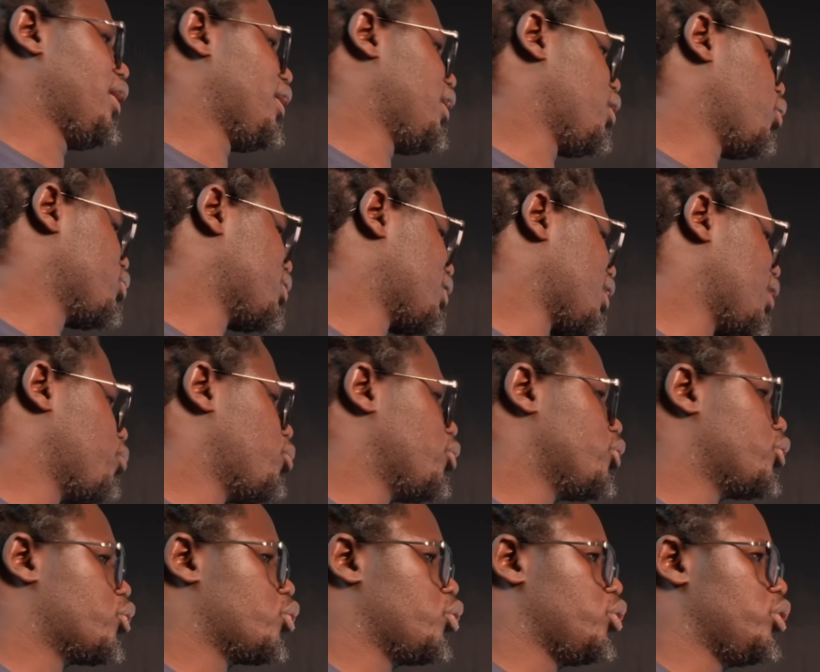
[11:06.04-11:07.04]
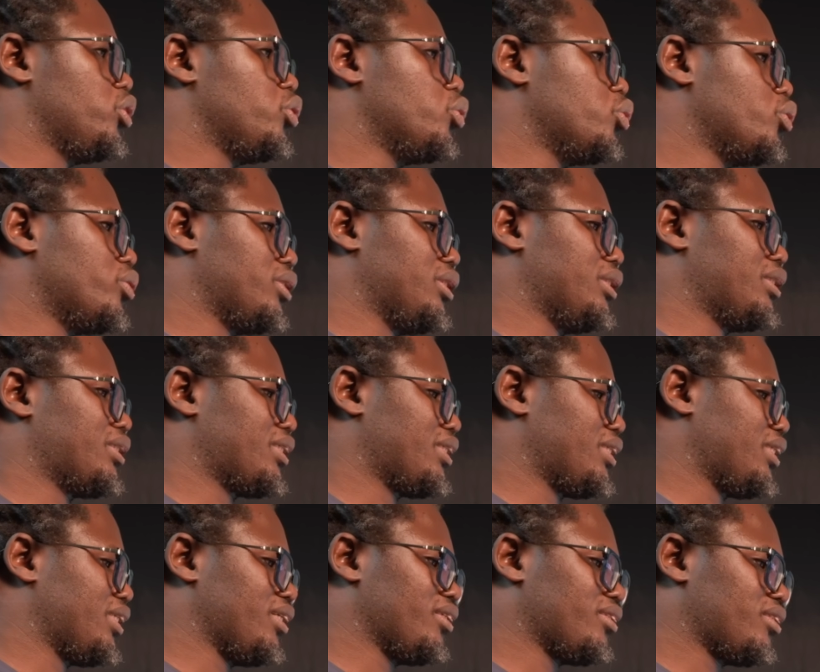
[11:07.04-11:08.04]
and I was able to use it,
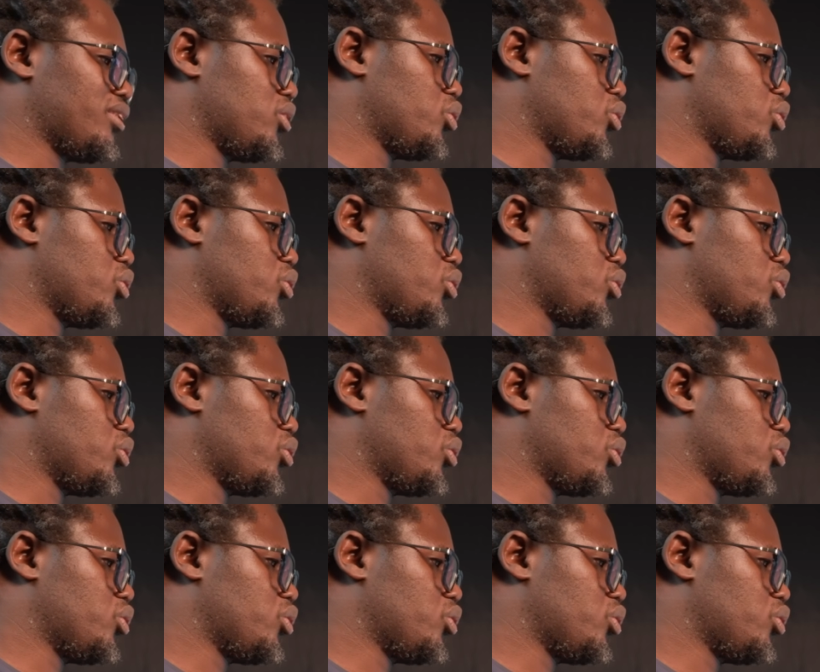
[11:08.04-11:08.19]
just